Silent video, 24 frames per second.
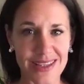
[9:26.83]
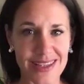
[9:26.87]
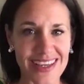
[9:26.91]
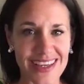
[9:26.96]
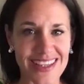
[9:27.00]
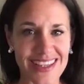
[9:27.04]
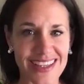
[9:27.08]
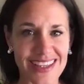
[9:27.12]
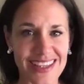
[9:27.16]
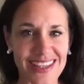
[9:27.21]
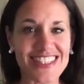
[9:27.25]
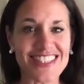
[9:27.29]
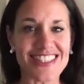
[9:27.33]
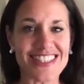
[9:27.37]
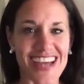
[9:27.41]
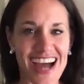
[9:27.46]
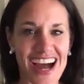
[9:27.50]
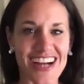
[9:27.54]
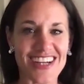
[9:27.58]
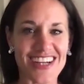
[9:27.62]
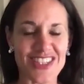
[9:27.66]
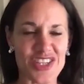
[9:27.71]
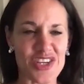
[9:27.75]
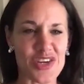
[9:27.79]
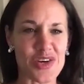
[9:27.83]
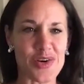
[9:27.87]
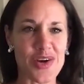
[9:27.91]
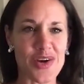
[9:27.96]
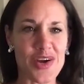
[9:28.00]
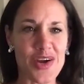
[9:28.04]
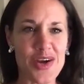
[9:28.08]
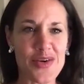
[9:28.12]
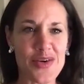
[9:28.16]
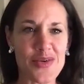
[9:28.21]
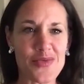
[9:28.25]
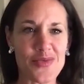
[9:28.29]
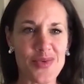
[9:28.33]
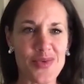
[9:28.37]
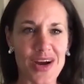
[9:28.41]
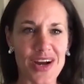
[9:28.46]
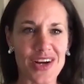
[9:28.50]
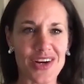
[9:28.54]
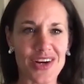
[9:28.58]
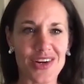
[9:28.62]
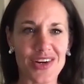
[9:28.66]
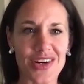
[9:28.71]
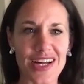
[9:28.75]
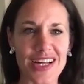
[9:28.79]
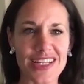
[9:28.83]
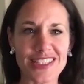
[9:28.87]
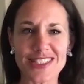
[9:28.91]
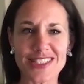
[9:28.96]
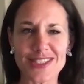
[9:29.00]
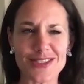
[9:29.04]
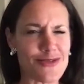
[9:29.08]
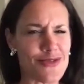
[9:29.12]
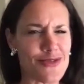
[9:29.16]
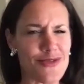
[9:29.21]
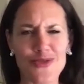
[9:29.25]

That's actually what creates